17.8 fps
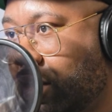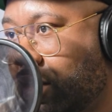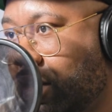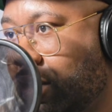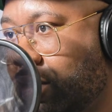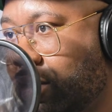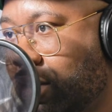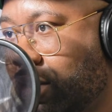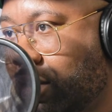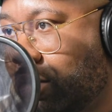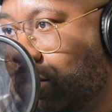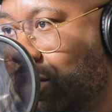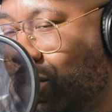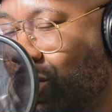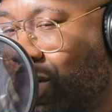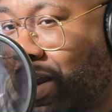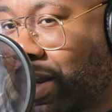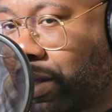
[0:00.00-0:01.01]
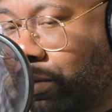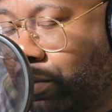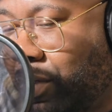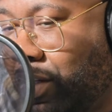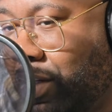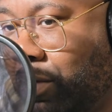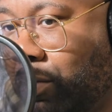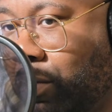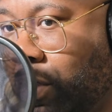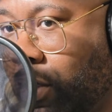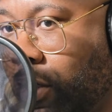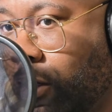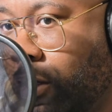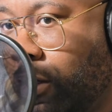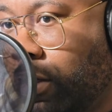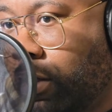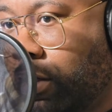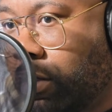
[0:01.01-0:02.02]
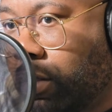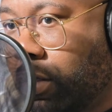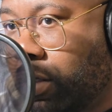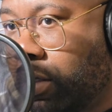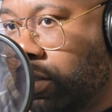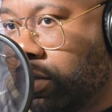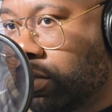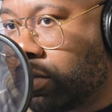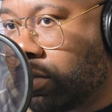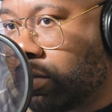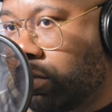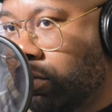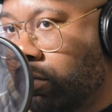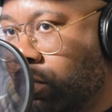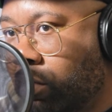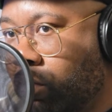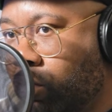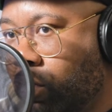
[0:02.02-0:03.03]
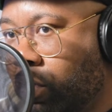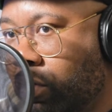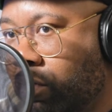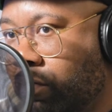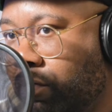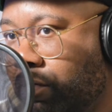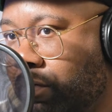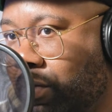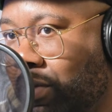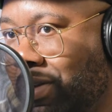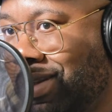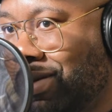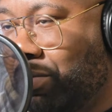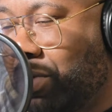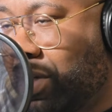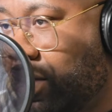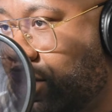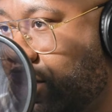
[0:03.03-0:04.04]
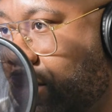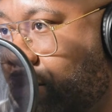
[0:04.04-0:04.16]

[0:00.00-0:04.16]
at that time. The crack epidemic is one of the biggest